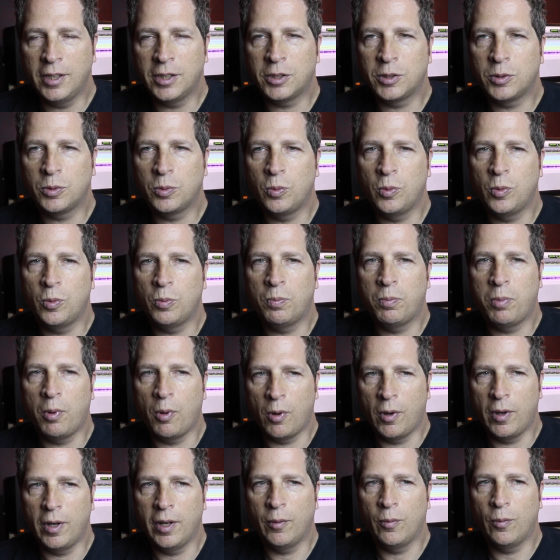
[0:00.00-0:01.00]
this
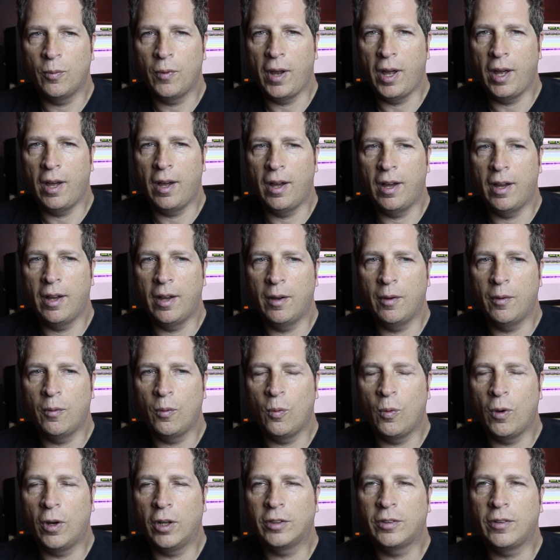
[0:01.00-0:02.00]
board
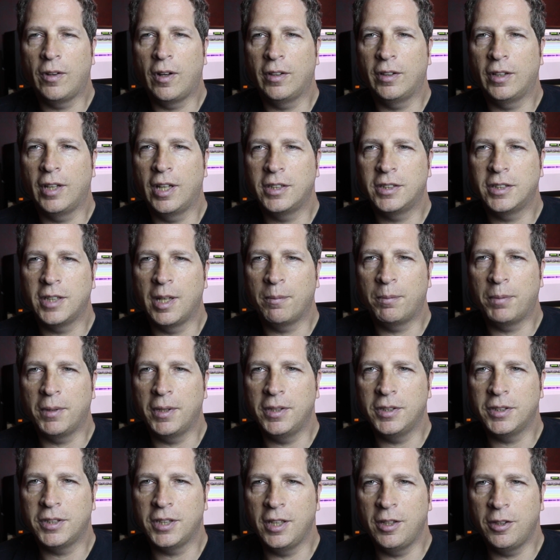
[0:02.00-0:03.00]
worked on Led
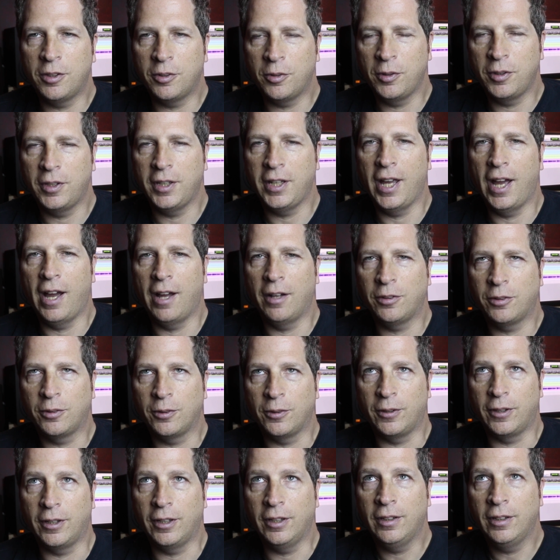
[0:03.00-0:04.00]
Zeppelin's In Through the
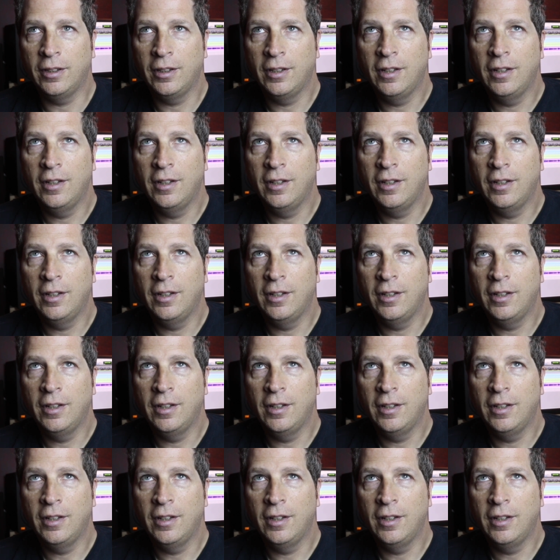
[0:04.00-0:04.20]
Outdoor.